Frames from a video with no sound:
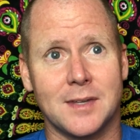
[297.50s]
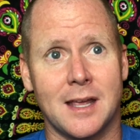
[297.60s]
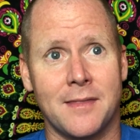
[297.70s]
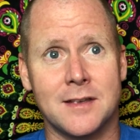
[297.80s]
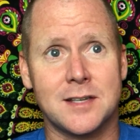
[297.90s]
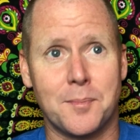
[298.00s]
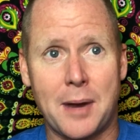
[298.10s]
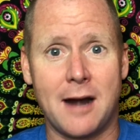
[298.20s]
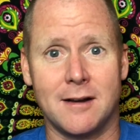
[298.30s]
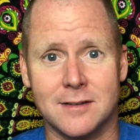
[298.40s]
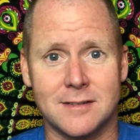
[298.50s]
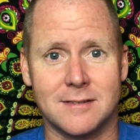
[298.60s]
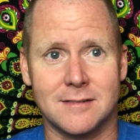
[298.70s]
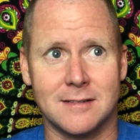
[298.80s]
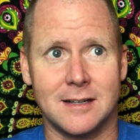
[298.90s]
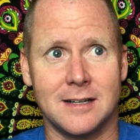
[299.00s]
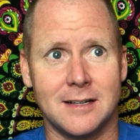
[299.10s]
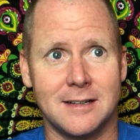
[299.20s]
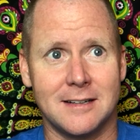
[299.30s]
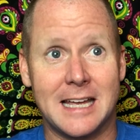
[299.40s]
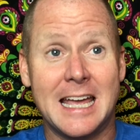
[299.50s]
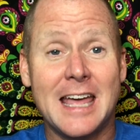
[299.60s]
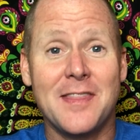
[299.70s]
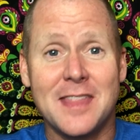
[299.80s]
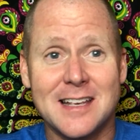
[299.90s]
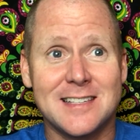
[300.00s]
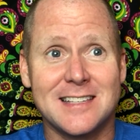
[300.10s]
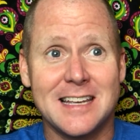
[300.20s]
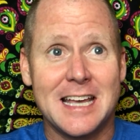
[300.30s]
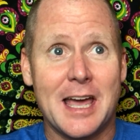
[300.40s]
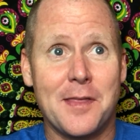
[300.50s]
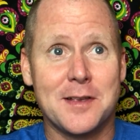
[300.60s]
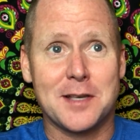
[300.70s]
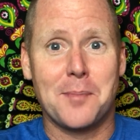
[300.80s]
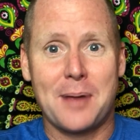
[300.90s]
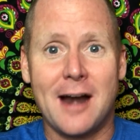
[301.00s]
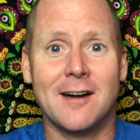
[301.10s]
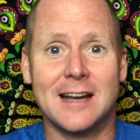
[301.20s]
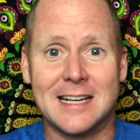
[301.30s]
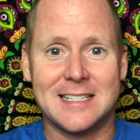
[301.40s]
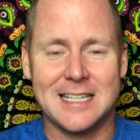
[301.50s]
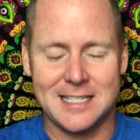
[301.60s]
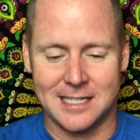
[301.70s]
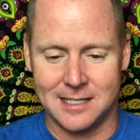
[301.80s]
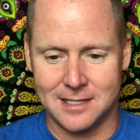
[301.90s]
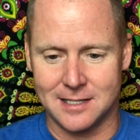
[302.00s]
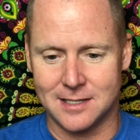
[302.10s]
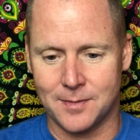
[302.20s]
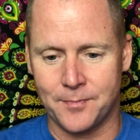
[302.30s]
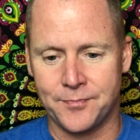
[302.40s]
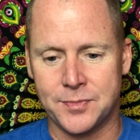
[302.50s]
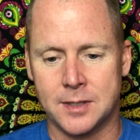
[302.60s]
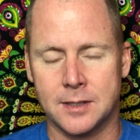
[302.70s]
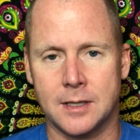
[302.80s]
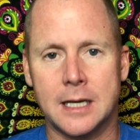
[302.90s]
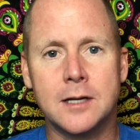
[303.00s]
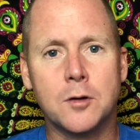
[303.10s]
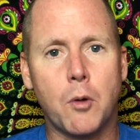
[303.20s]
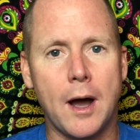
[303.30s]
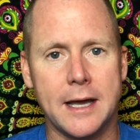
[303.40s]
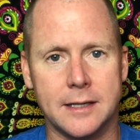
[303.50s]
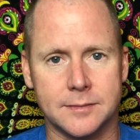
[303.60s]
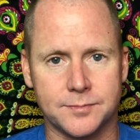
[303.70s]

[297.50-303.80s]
in this apparent in this apparent existence, in quiet.